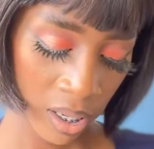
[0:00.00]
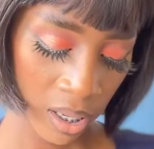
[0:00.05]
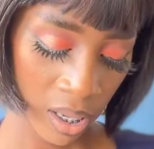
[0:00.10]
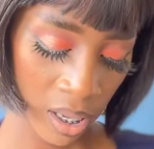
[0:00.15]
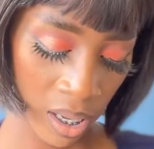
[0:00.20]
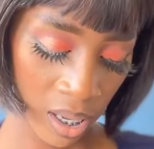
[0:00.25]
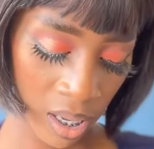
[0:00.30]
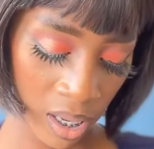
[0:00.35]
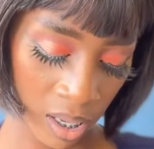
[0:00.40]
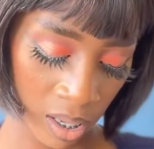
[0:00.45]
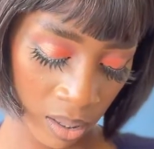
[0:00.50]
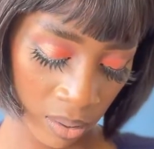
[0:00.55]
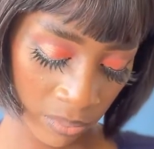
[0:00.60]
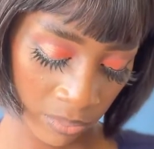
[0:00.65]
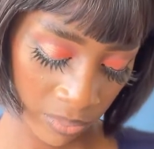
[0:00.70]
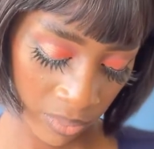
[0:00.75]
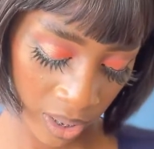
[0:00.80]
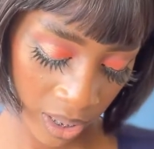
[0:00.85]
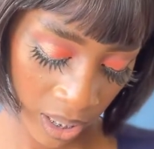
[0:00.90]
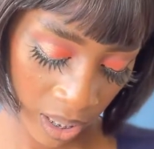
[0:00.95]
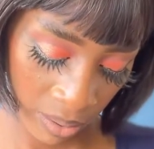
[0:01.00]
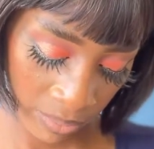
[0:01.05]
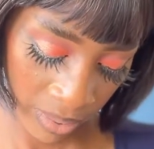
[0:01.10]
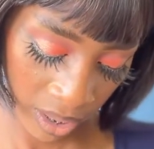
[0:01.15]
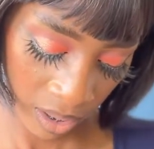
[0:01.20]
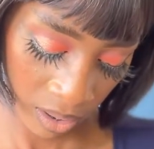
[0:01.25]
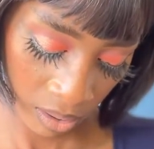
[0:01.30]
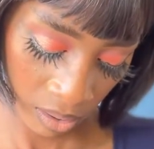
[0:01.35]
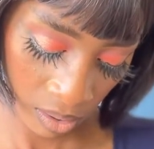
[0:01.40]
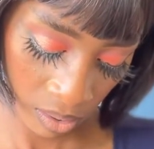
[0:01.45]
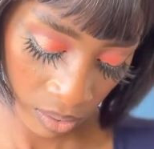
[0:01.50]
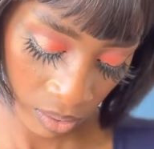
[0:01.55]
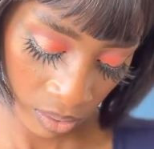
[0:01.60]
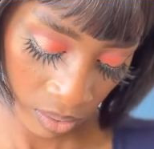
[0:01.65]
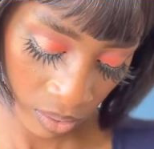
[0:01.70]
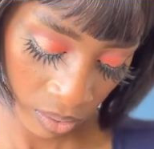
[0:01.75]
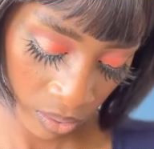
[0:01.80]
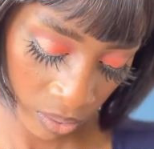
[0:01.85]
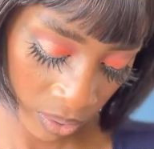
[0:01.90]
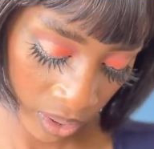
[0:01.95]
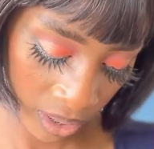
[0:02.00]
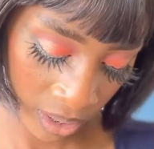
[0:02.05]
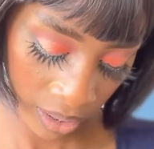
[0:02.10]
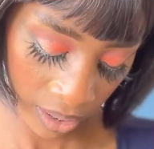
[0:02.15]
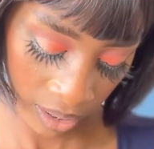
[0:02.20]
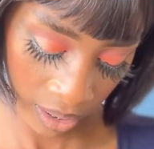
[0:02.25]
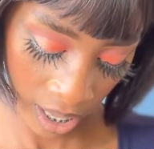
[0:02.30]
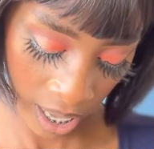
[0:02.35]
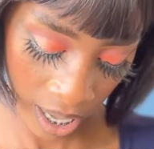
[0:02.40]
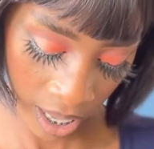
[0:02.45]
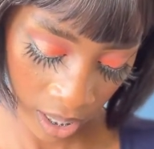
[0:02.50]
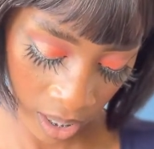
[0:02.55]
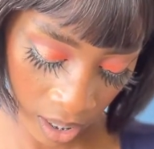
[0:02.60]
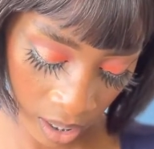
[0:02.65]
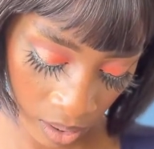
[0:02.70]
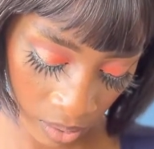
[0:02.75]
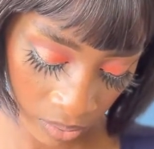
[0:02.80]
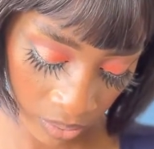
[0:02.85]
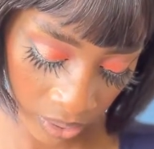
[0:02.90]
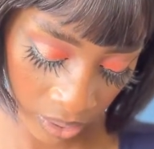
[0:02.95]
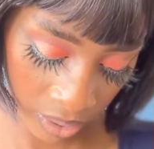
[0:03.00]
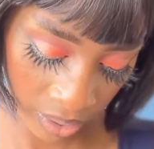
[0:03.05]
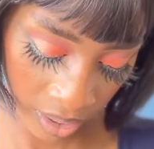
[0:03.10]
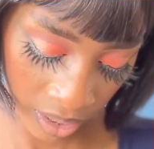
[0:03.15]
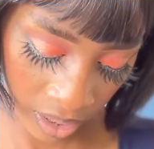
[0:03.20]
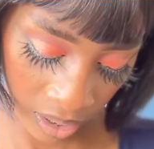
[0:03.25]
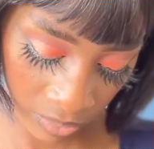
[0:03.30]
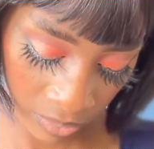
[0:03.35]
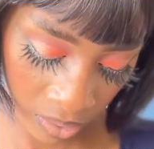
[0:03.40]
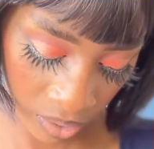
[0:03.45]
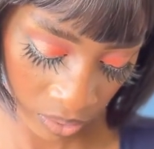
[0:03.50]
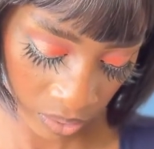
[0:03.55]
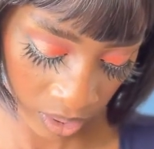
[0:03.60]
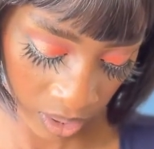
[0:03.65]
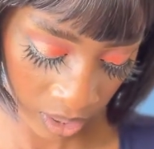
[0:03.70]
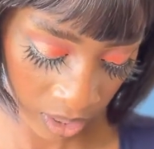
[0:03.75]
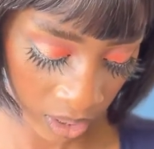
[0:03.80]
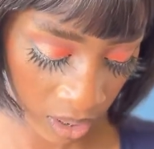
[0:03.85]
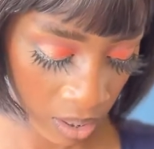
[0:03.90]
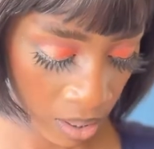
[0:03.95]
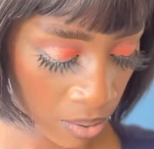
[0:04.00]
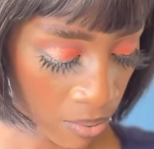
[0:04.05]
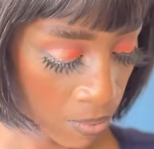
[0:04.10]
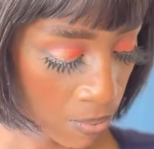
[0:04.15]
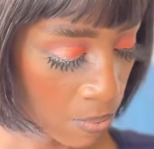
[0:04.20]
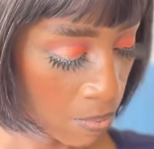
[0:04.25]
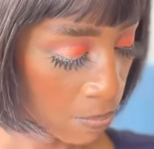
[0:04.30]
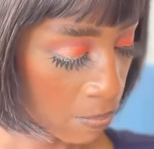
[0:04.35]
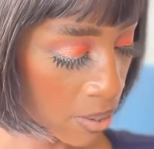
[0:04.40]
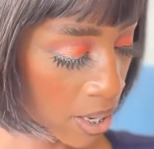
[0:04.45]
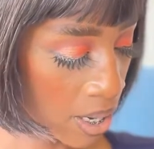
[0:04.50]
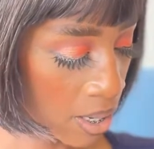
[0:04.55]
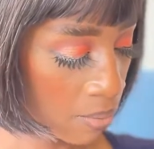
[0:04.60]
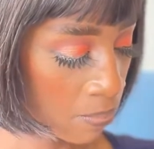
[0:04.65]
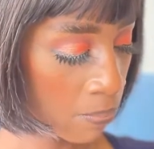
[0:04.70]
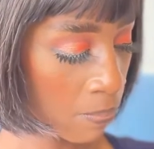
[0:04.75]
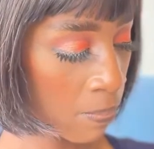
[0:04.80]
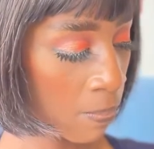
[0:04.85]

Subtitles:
tailor makes clothes or a designer or a seamstress, but